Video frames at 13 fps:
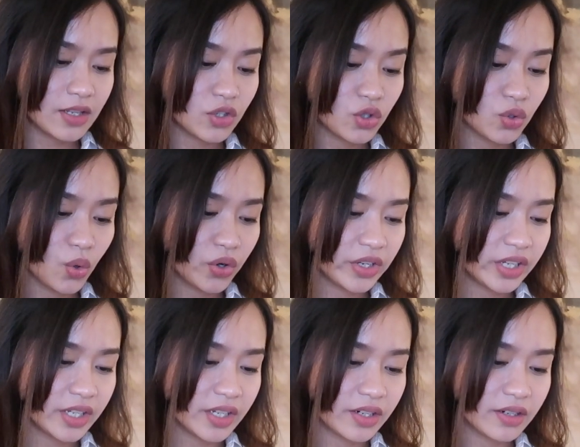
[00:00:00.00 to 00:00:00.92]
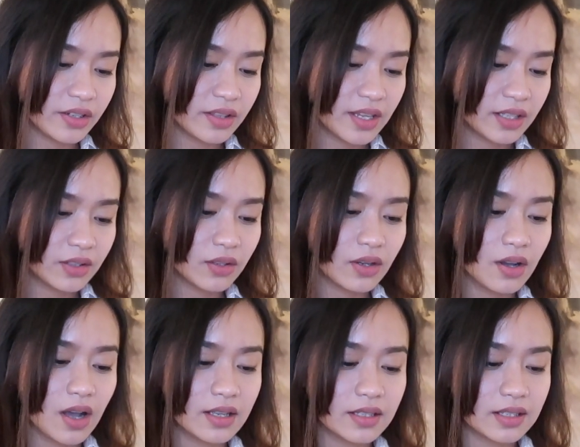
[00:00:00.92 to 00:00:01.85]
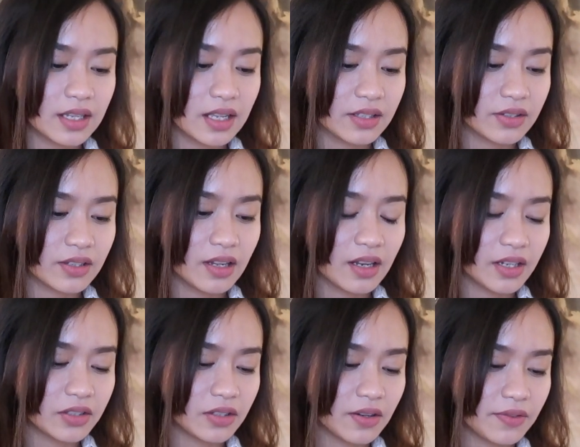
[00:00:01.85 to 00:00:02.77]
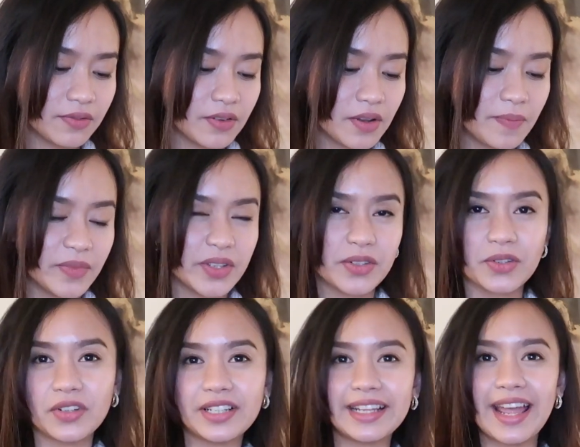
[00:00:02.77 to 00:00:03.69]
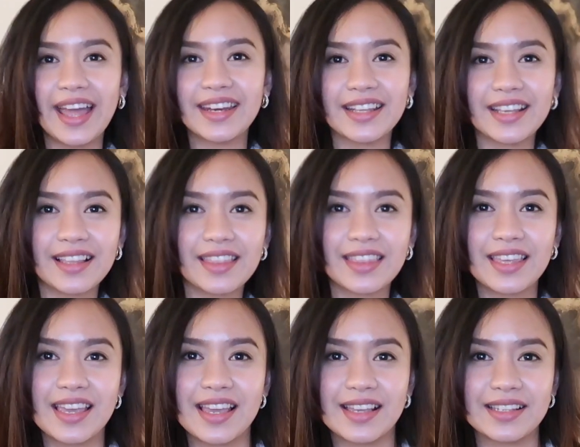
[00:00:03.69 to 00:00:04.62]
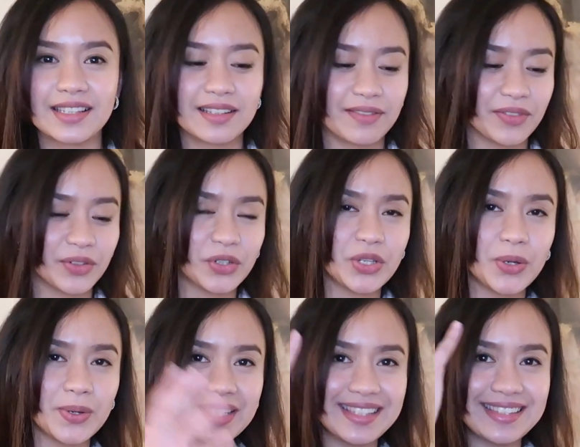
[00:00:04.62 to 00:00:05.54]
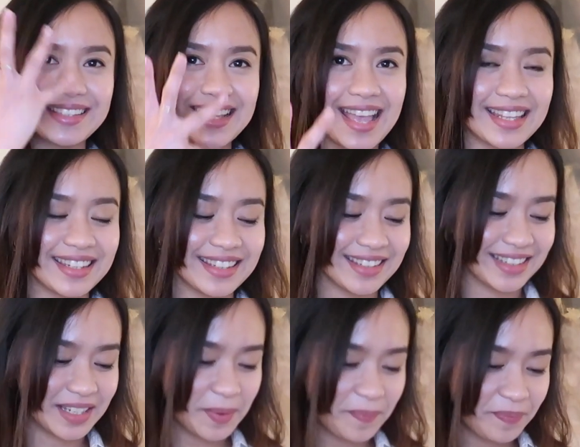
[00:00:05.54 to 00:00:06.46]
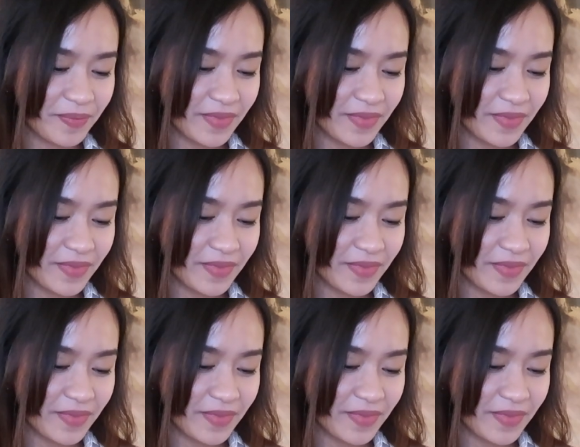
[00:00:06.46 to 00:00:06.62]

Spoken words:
a store here that sells a lot of these organic things for your zen.